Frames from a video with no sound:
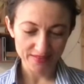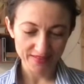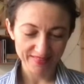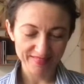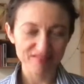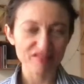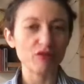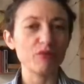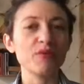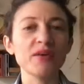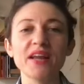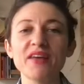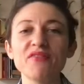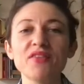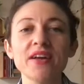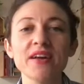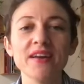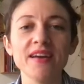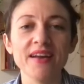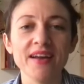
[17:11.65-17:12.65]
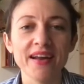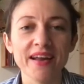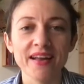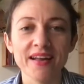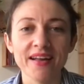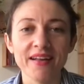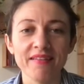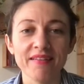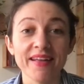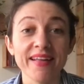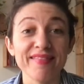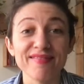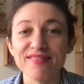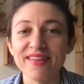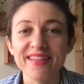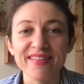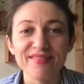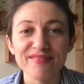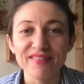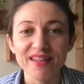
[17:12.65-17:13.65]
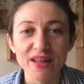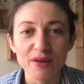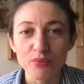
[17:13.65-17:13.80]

So whatever, as I say,